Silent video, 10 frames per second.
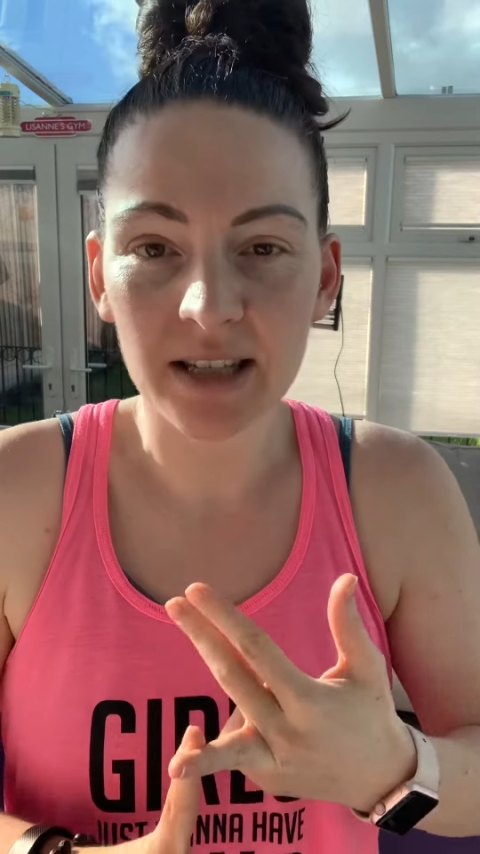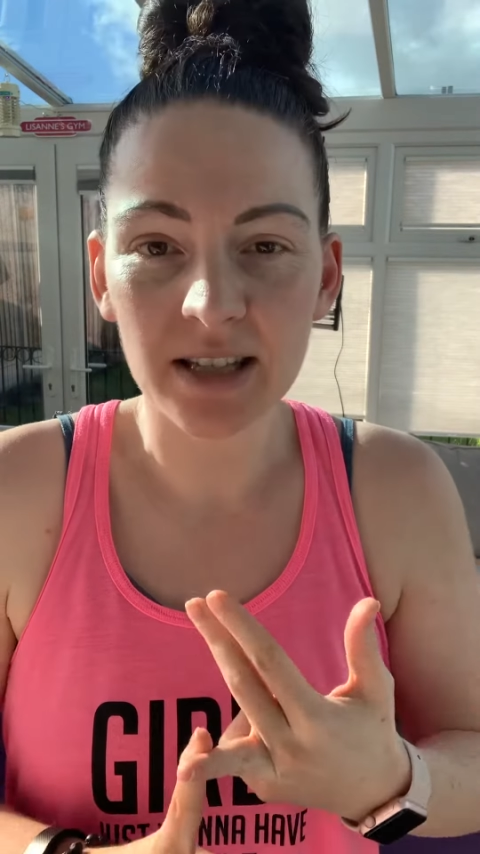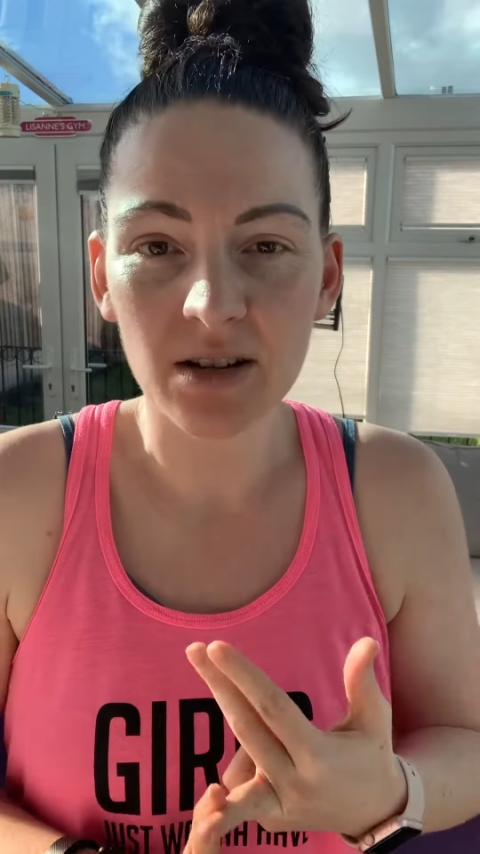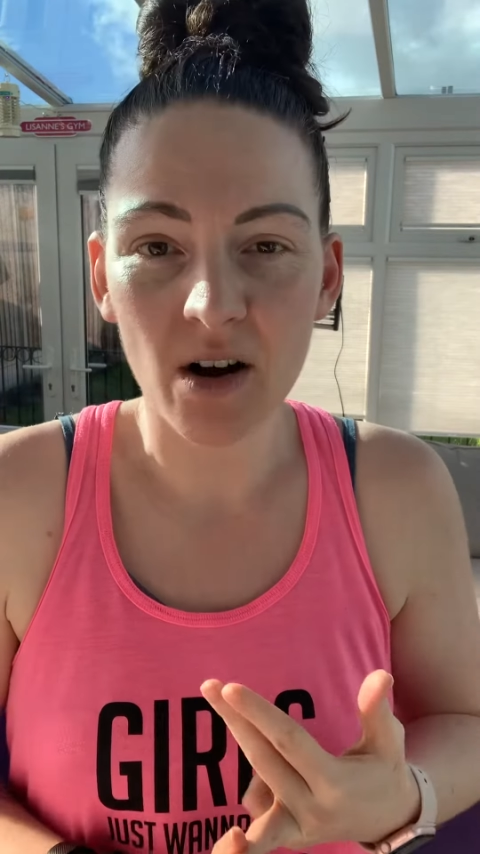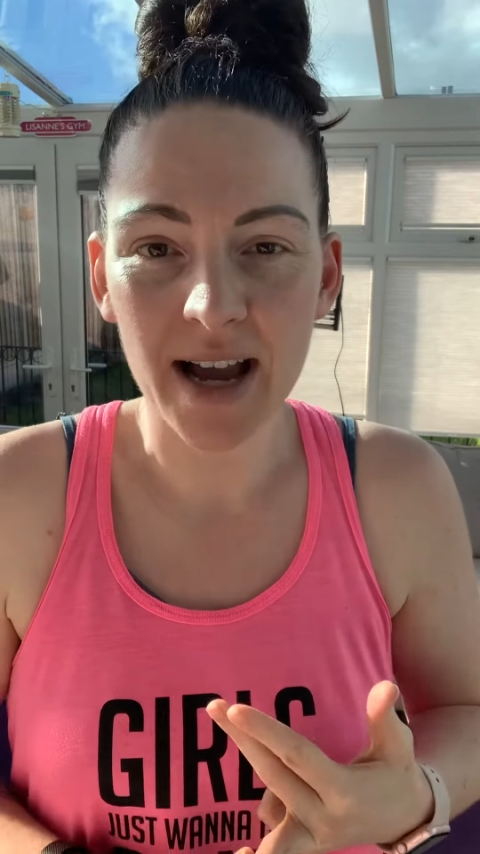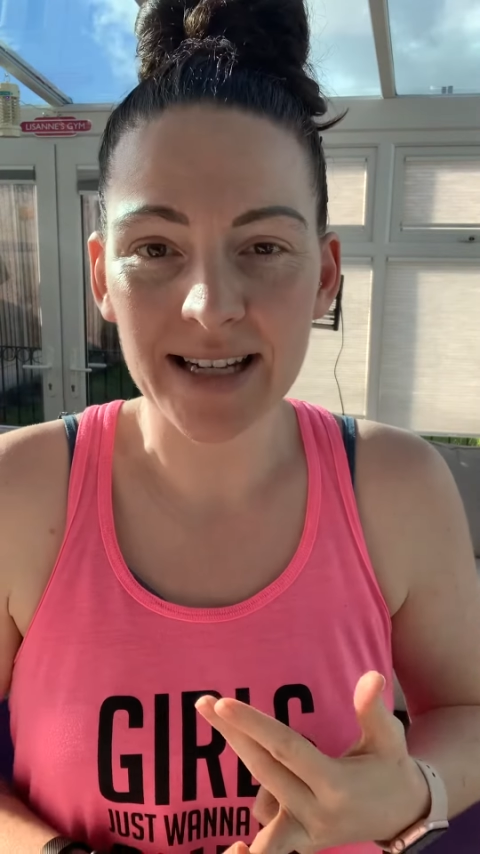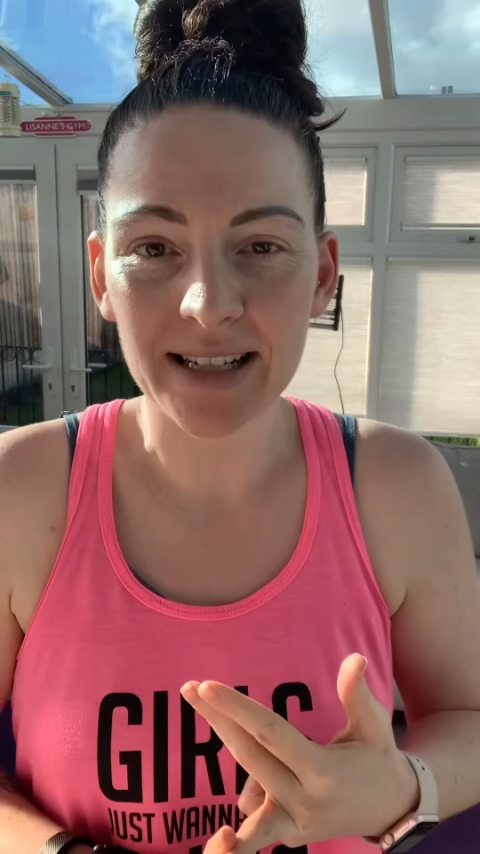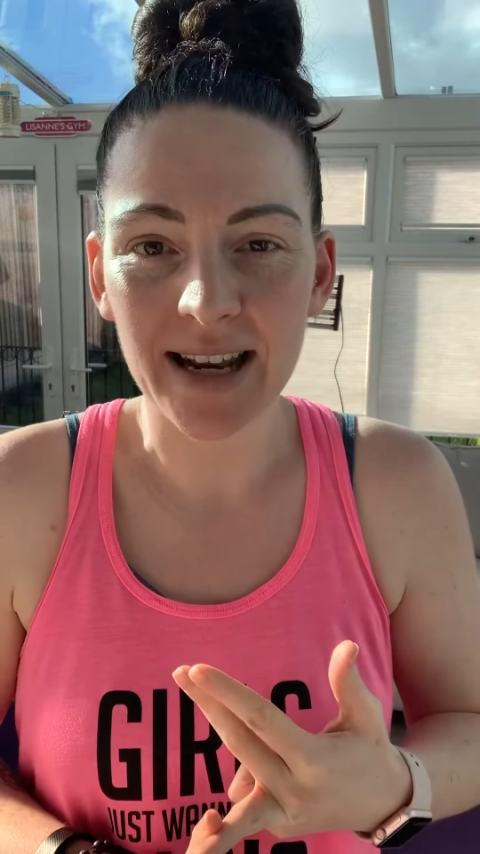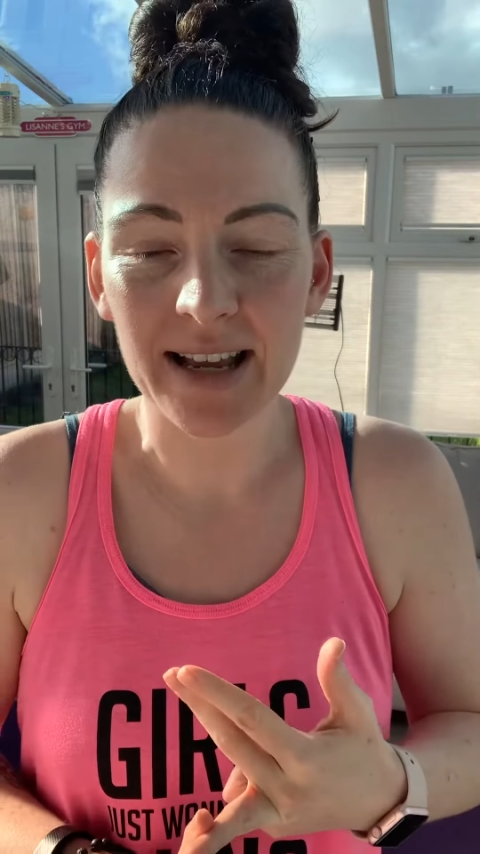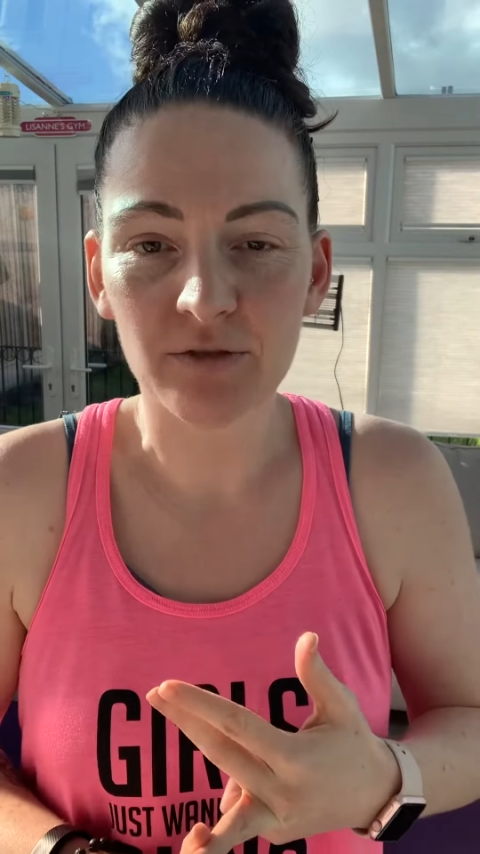side
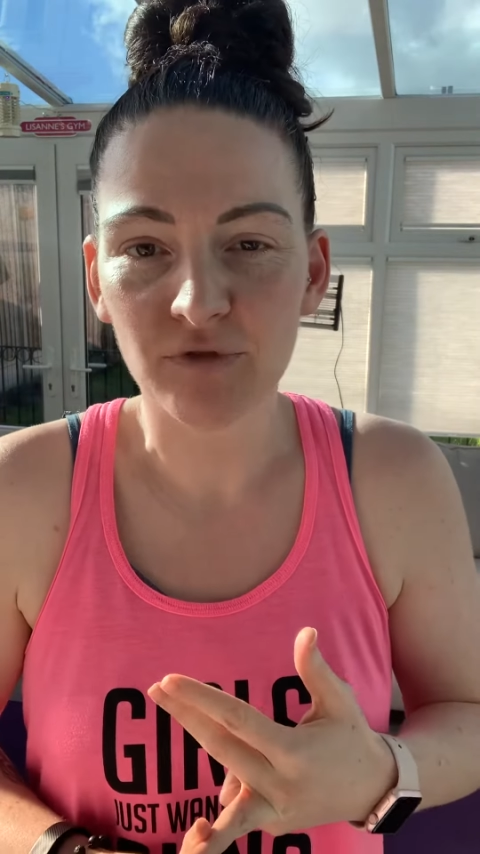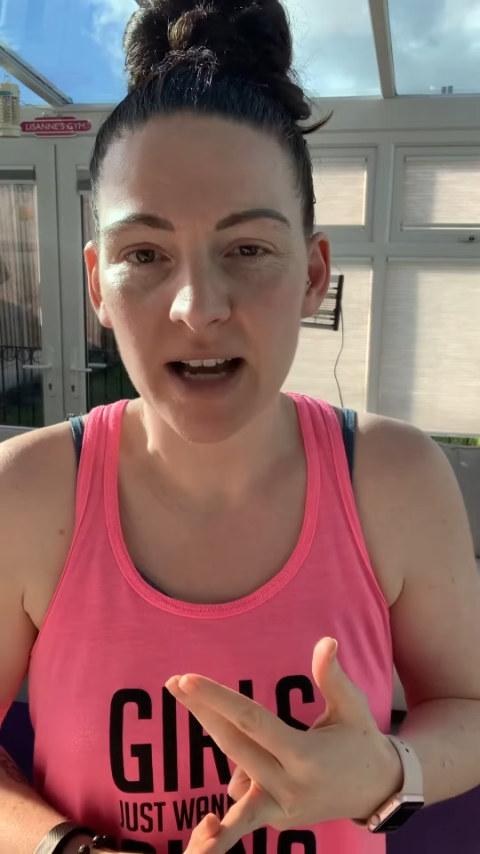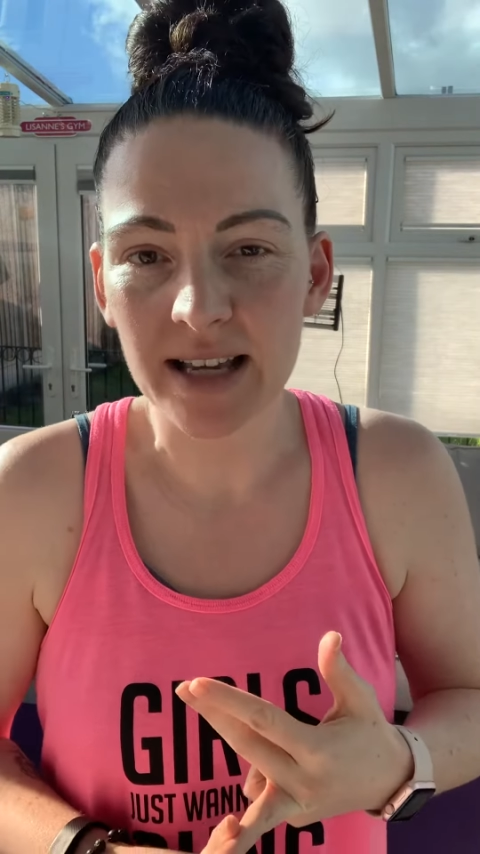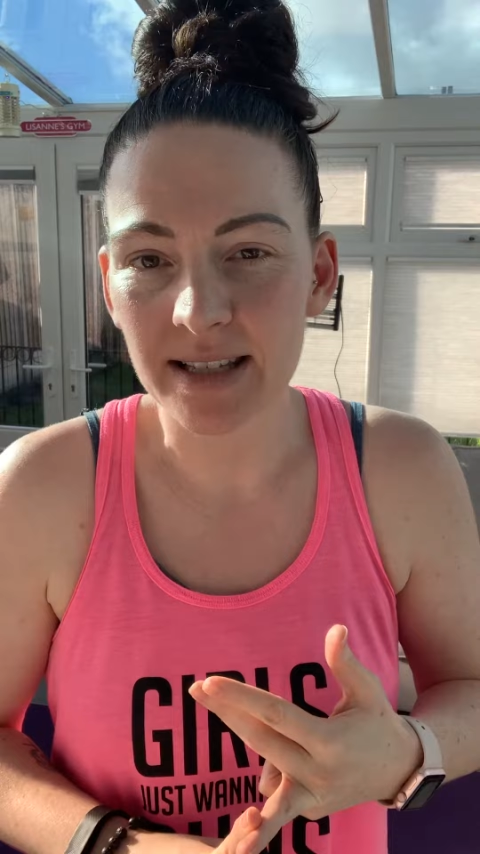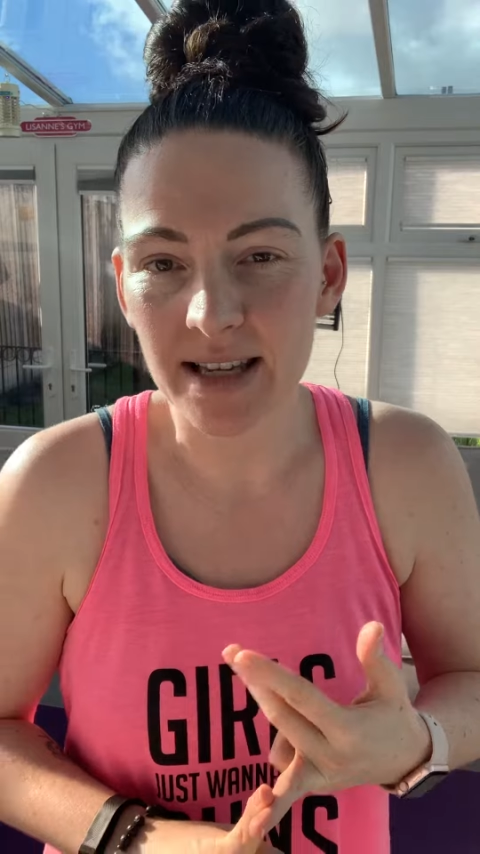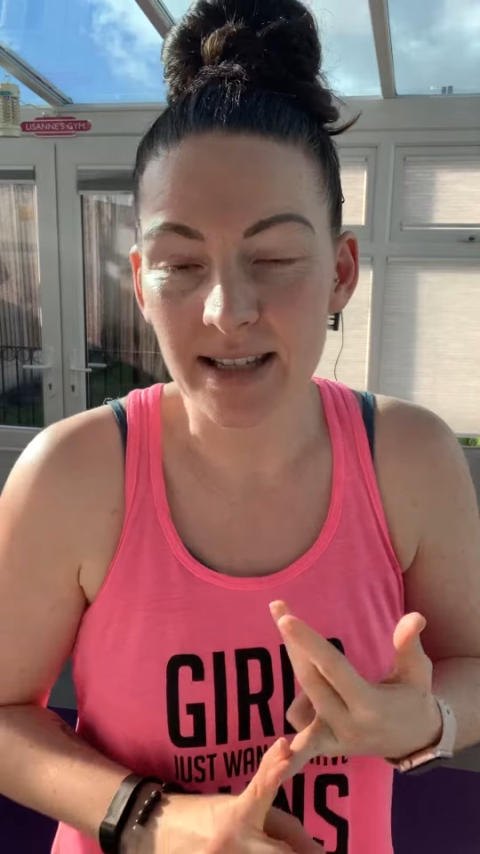leg raises,